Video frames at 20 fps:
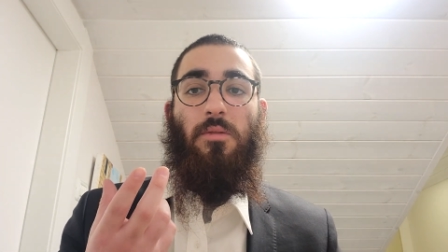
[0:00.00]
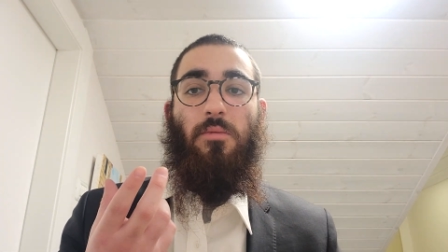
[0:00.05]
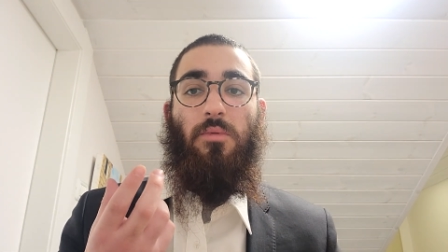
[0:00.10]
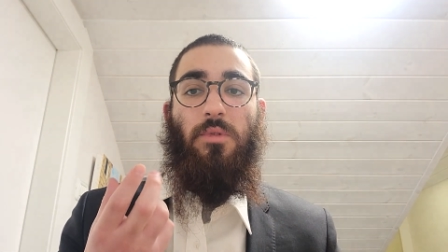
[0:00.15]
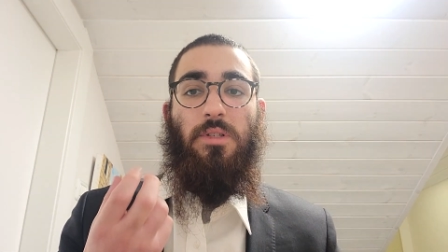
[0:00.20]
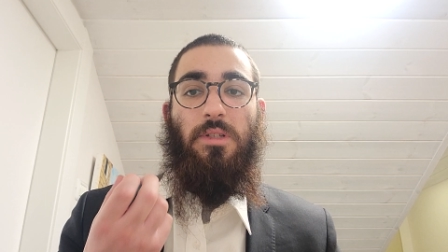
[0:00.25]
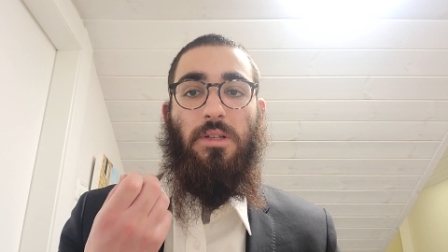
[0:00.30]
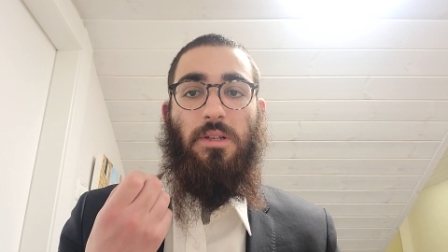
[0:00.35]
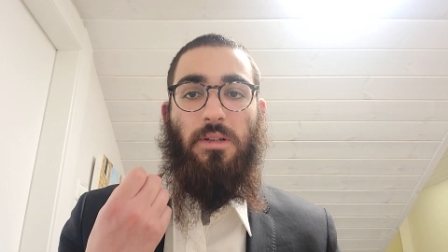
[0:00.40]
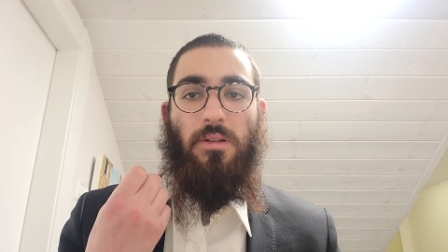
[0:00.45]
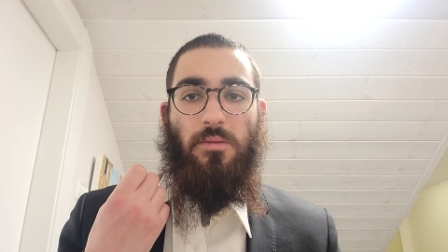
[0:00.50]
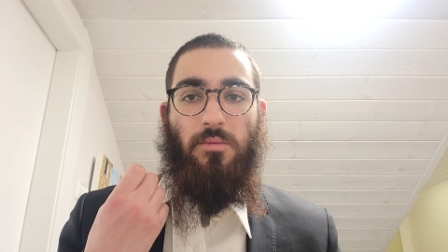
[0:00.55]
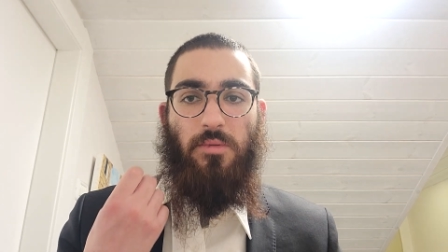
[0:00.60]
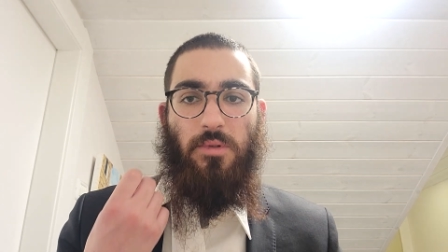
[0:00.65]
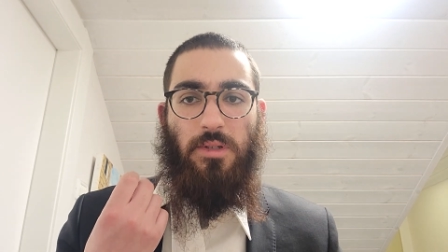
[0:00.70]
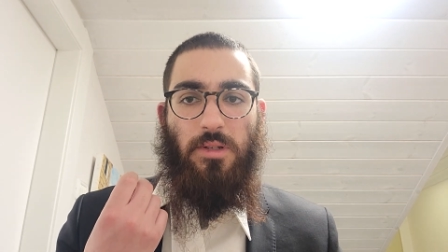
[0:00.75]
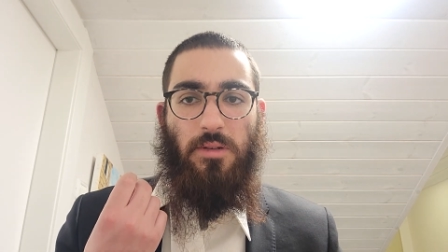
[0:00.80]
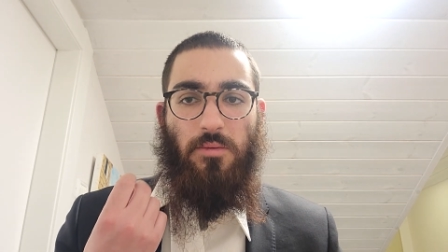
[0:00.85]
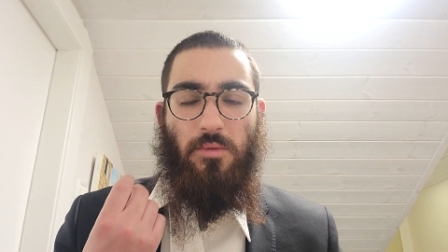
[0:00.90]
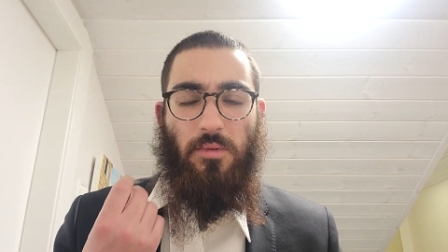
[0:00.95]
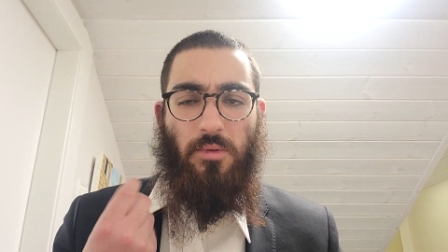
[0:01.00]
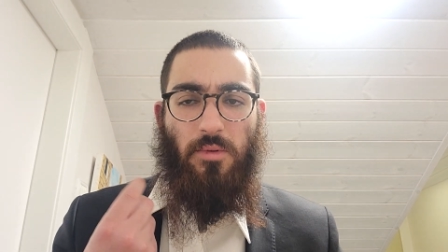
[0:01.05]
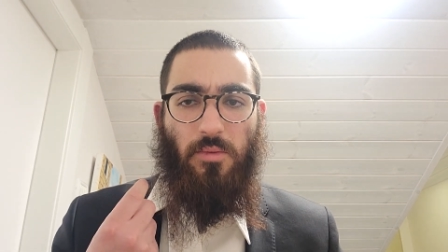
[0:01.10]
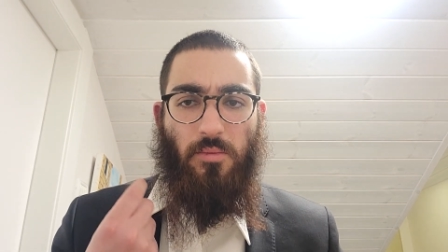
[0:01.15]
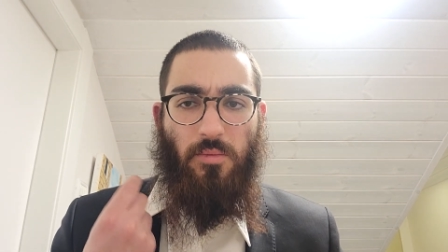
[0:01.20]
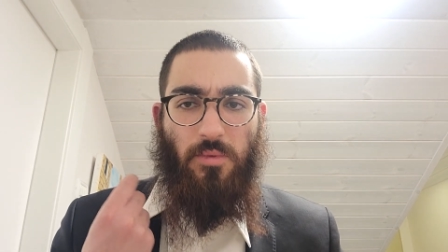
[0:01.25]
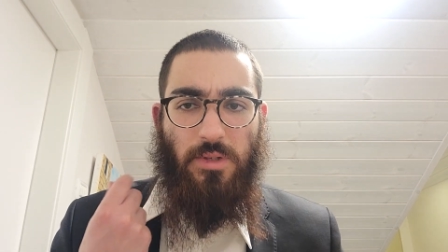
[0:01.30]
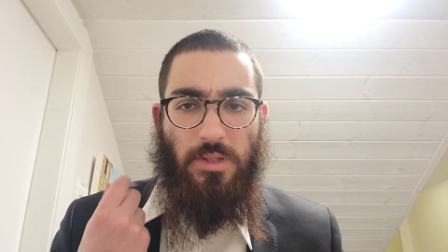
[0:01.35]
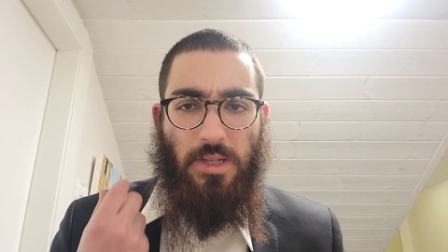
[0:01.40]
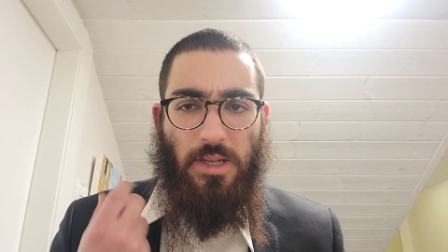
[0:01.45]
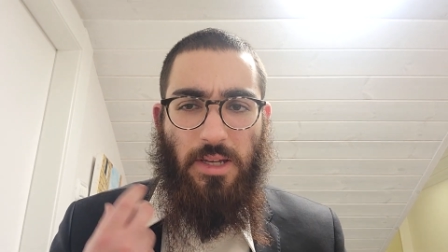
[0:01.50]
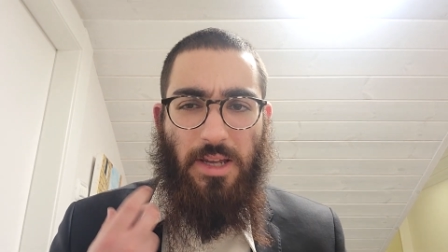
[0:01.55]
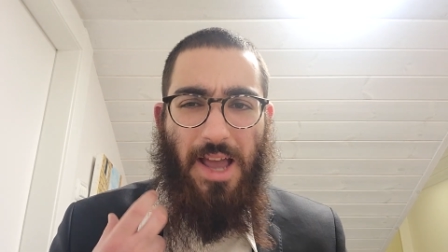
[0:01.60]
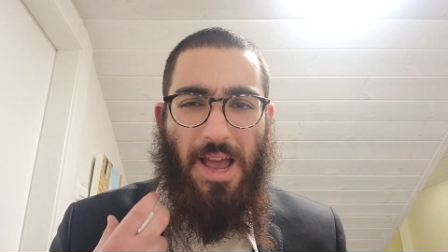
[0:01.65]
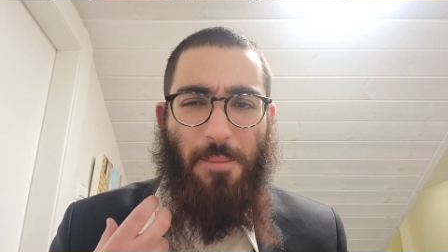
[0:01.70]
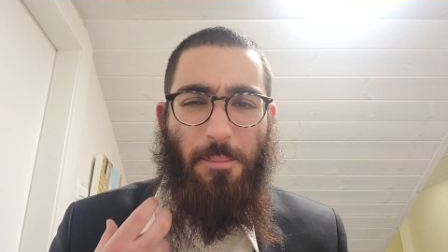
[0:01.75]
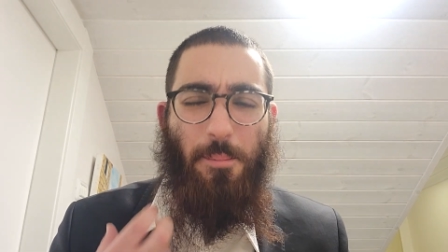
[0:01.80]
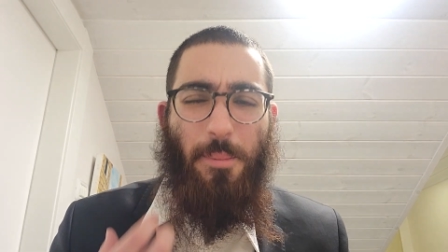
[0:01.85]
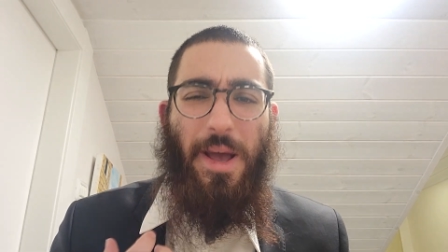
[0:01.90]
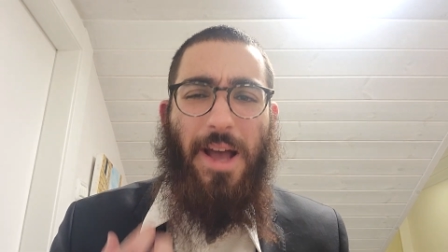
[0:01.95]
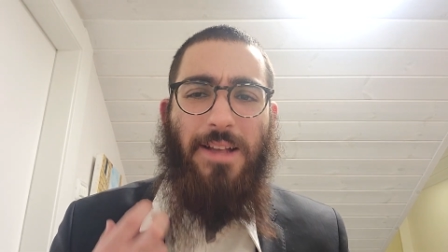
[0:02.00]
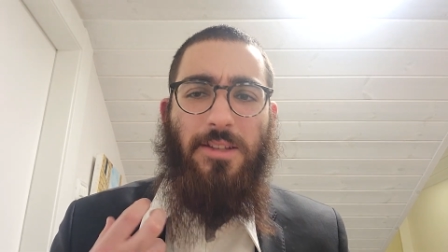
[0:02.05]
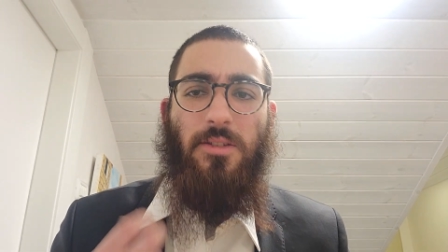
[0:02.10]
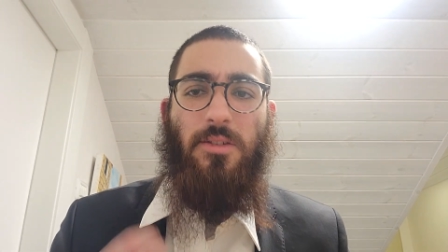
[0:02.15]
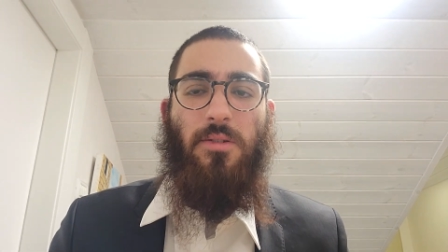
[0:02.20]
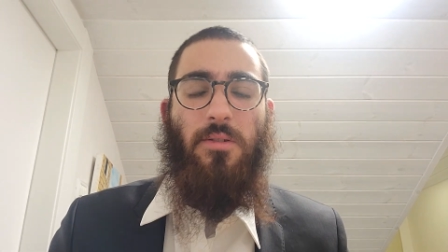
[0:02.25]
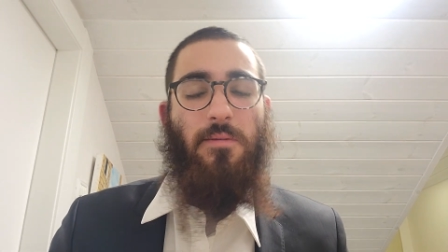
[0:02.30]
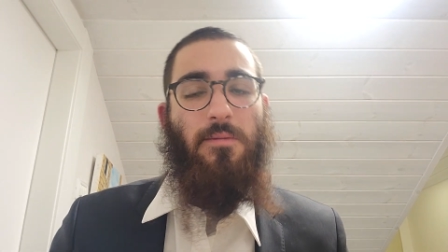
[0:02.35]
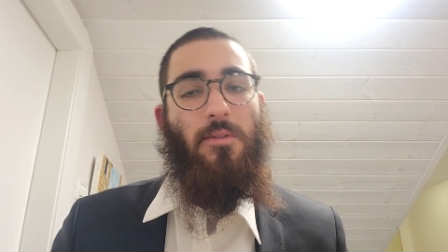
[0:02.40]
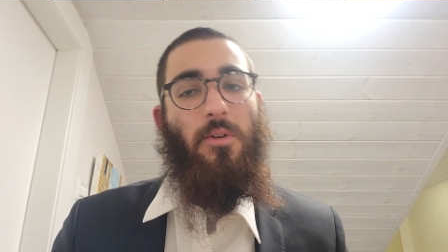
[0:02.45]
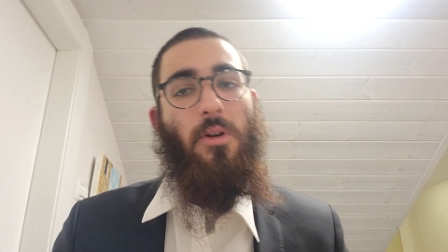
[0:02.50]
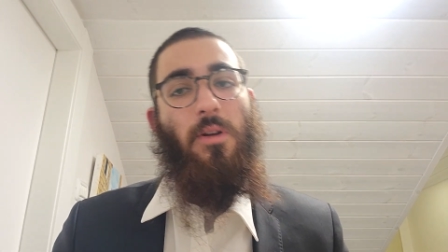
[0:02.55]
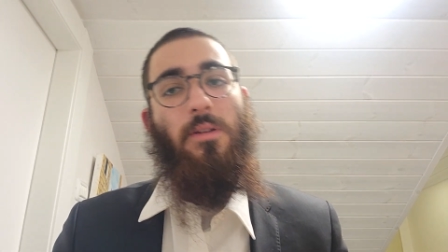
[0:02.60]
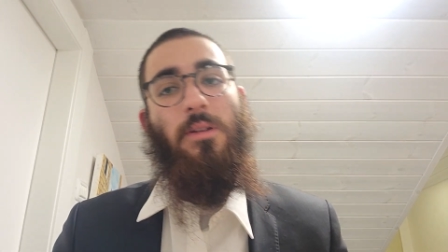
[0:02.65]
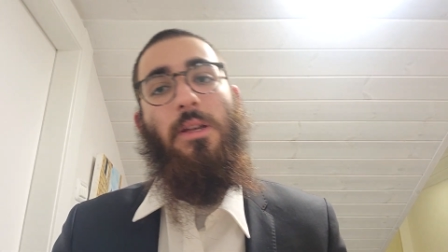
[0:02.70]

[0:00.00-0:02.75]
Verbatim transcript: was a was a was a ambassador of God.